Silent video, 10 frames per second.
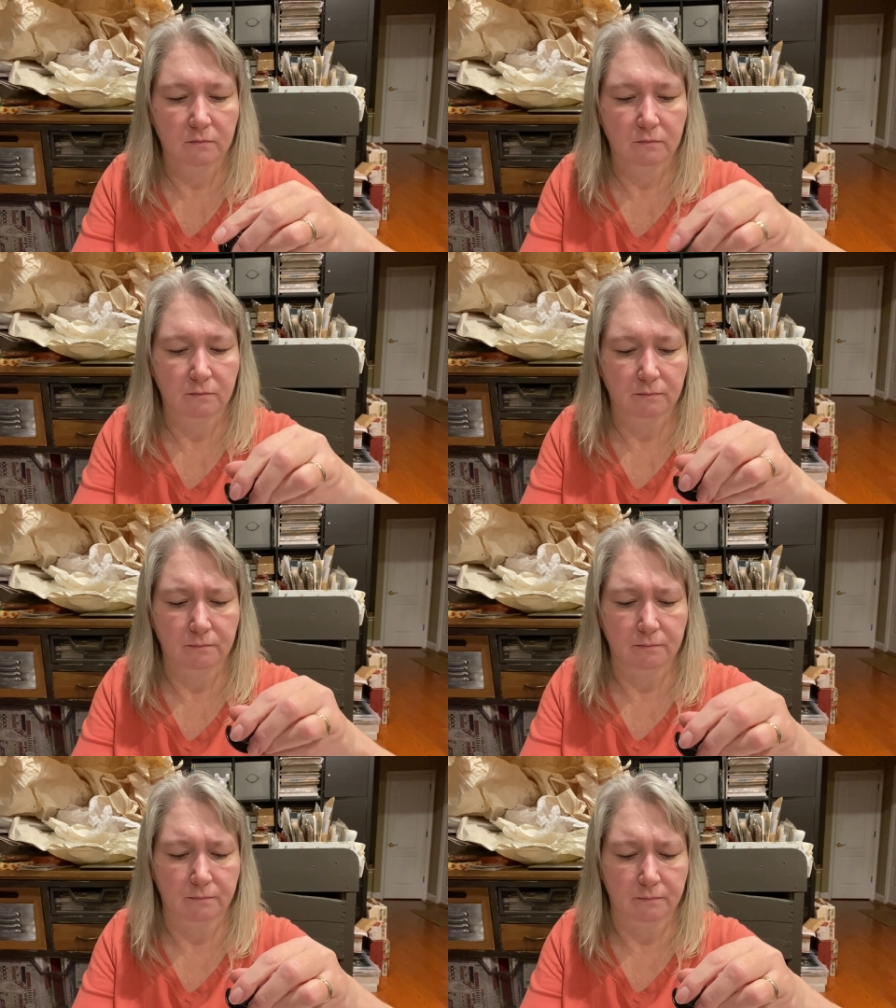
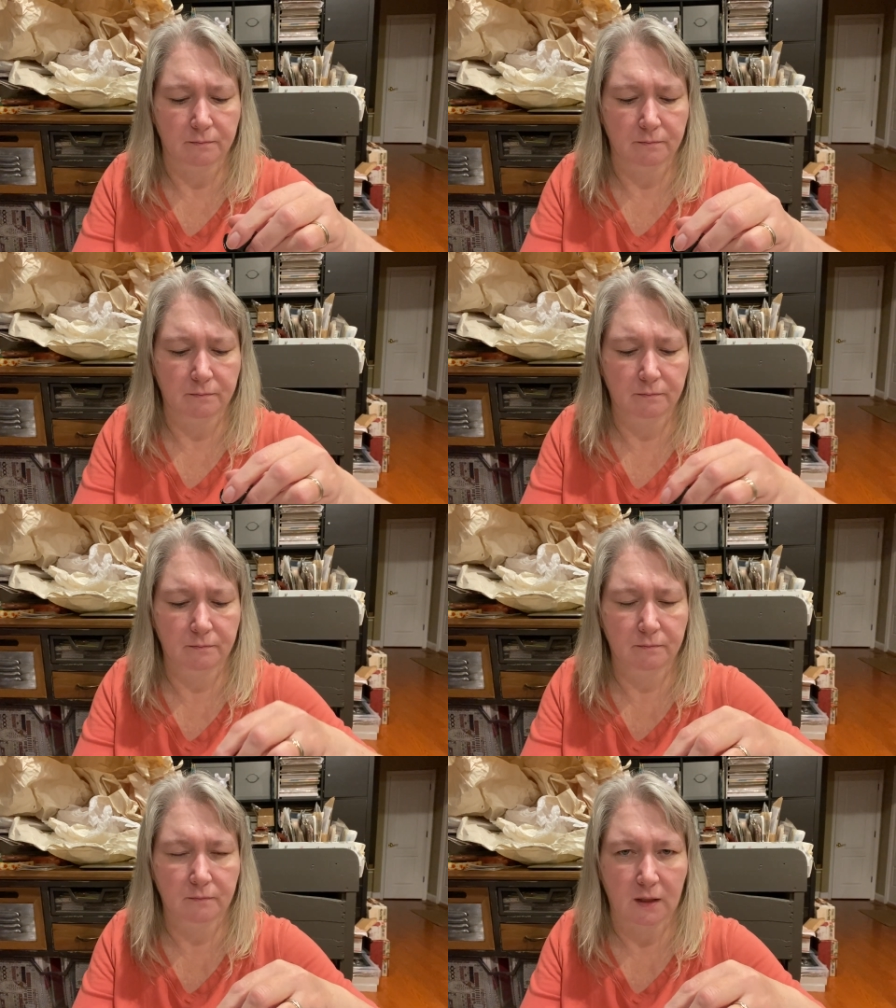Hmm.
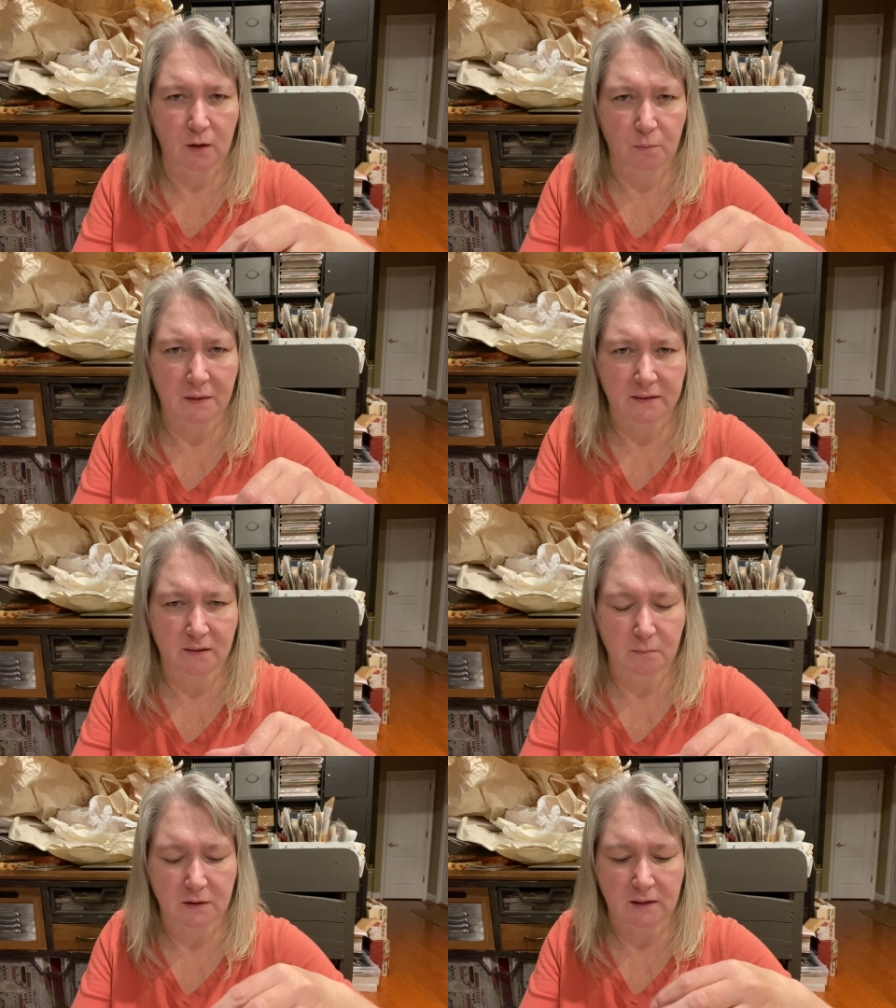I hope that's
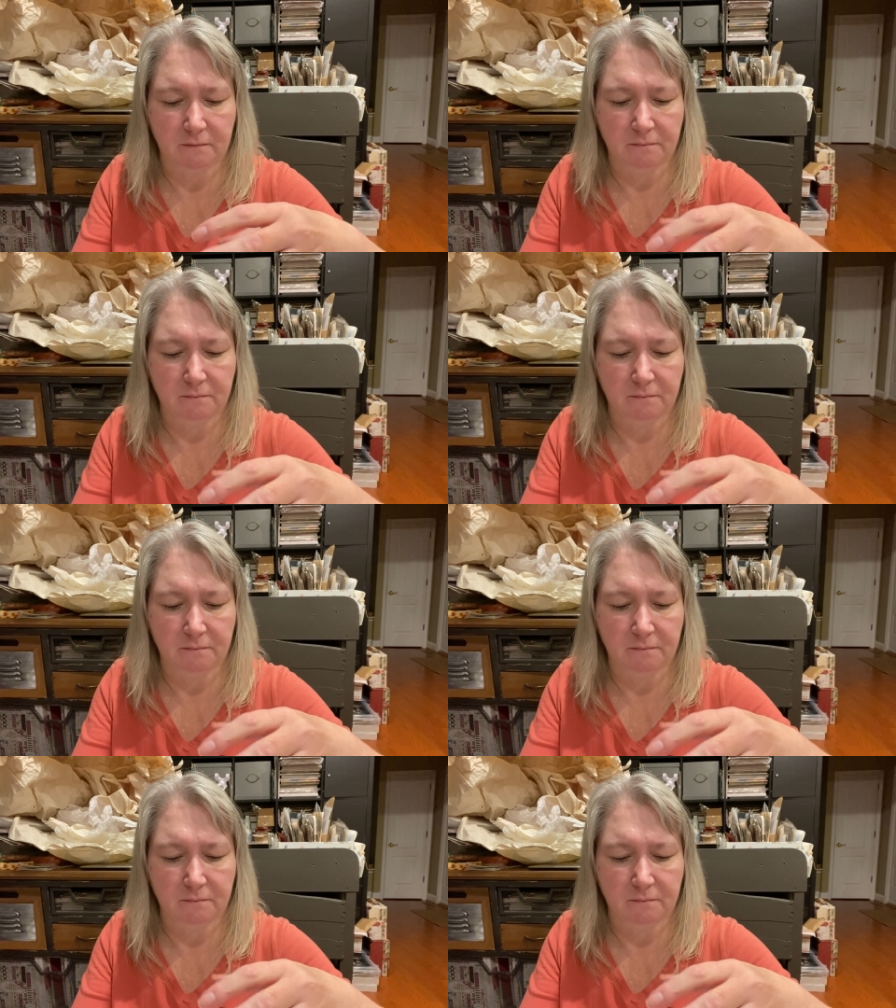empty.